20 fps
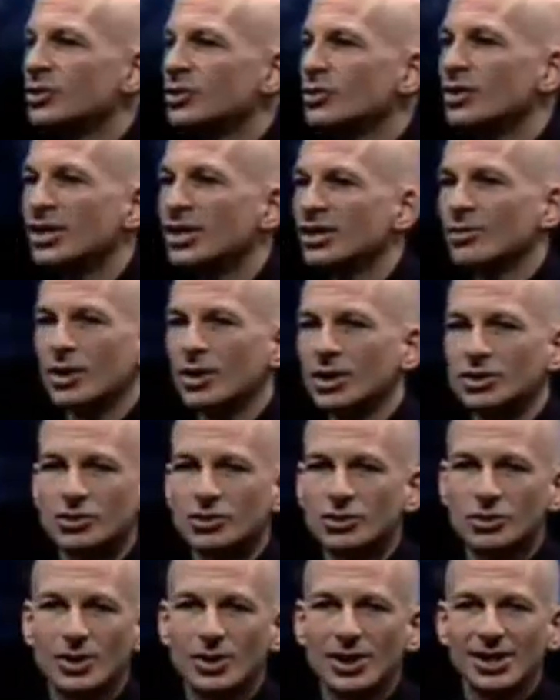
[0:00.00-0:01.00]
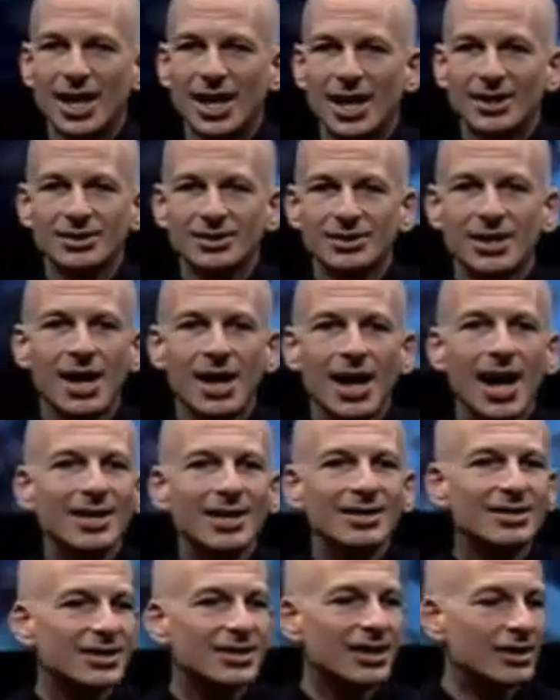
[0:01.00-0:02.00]
to hear what you're doing next,
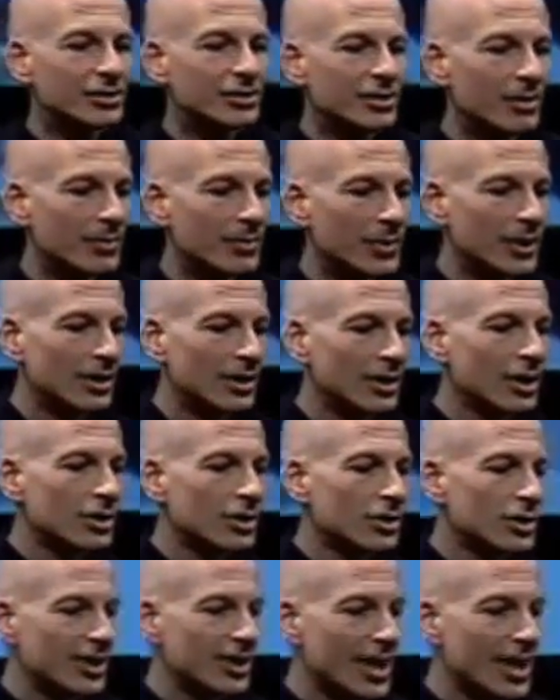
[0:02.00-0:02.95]
and sell something to